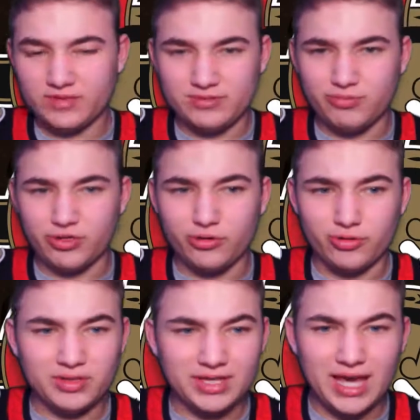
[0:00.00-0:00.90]

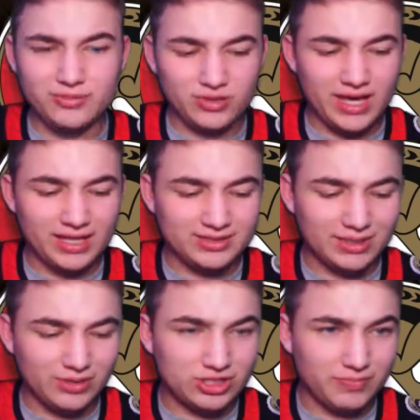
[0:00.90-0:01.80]
early in the game, so you can't say
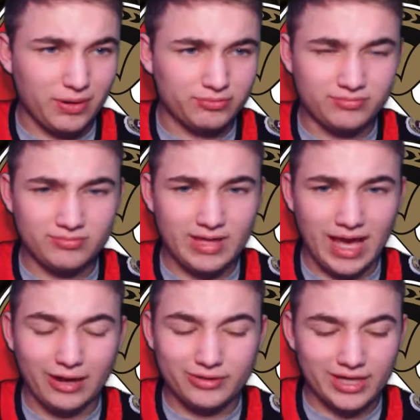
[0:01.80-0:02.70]
much about
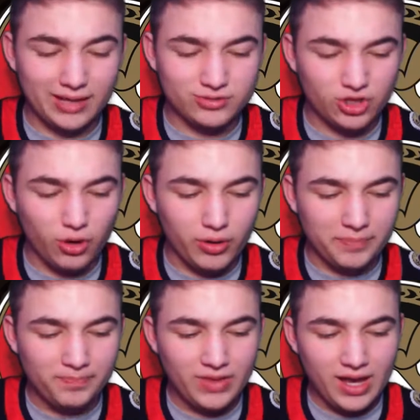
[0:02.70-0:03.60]
how the game's going.
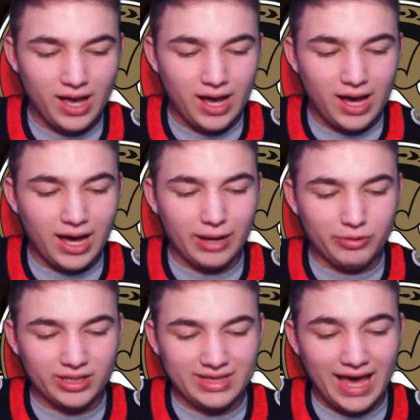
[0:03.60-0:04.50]
I
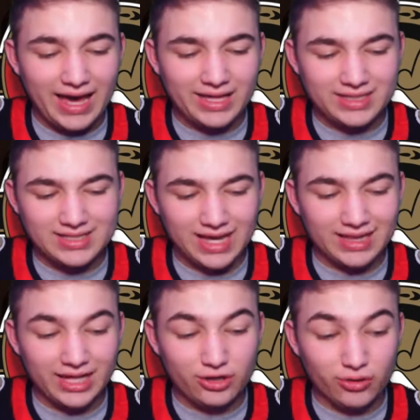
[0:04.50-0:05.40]
would like to add is that
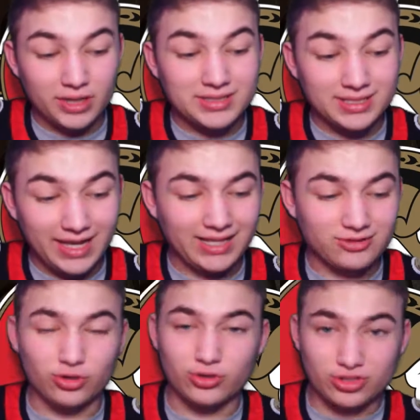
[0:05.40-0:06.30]
later on tonight,
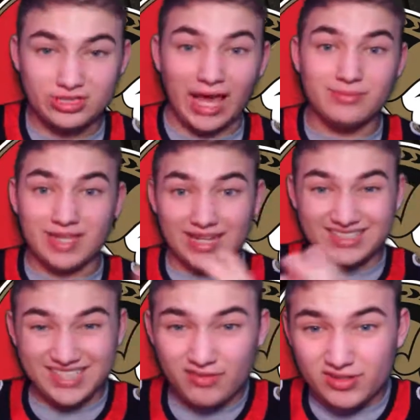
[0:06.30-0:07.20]
so there's games at
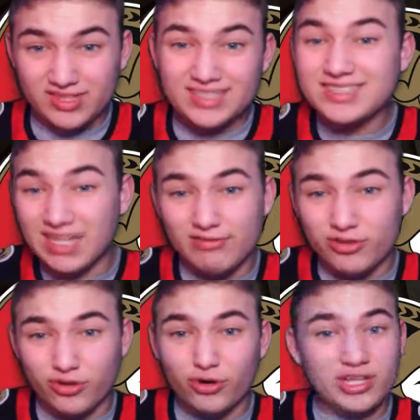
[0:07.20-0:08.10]
7,
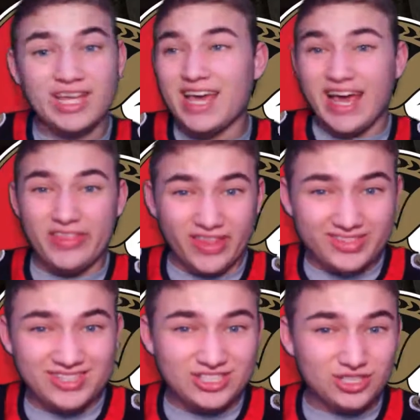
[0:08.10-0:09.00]
7:30, and
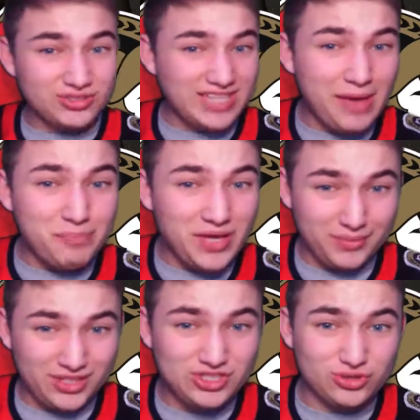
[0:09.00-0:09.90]
nothing till 10 p.m.
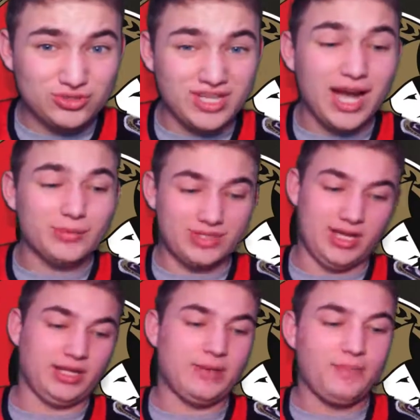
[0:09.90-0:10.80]
Eastern time tonight.